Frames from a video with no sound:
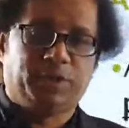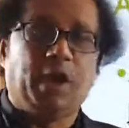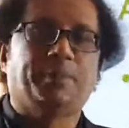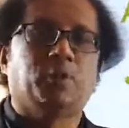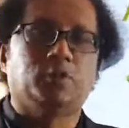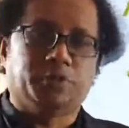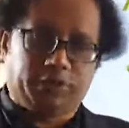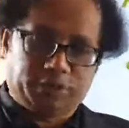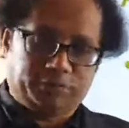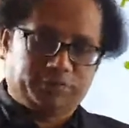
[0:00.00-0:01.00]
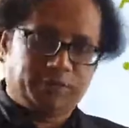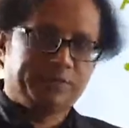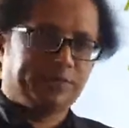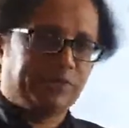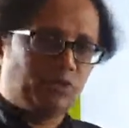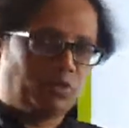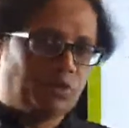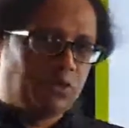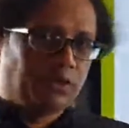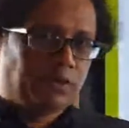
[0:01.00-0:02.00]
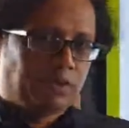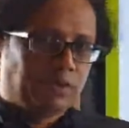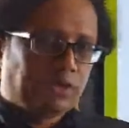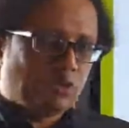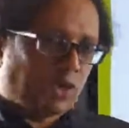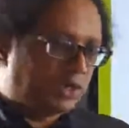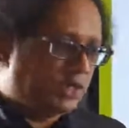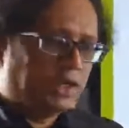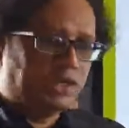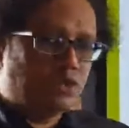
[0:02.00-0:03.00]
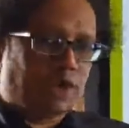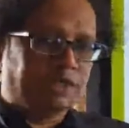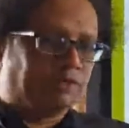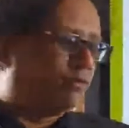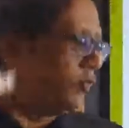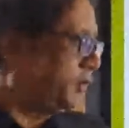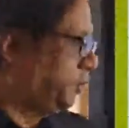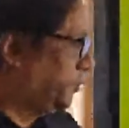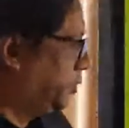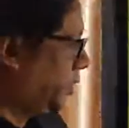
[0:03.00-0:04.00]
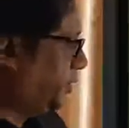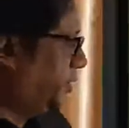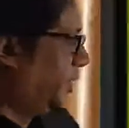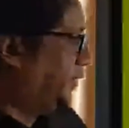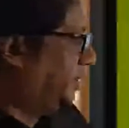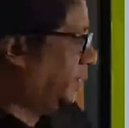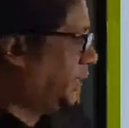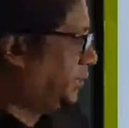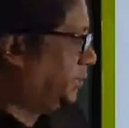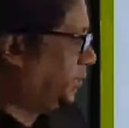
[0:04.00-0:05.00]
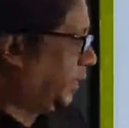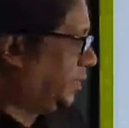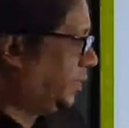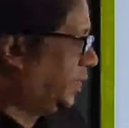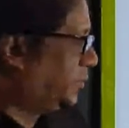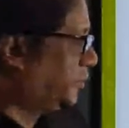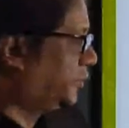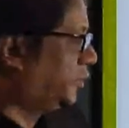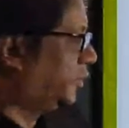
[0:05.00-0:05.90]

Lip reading: Appositive, it's a new idea, new item for you, a grammatical item, and very interesting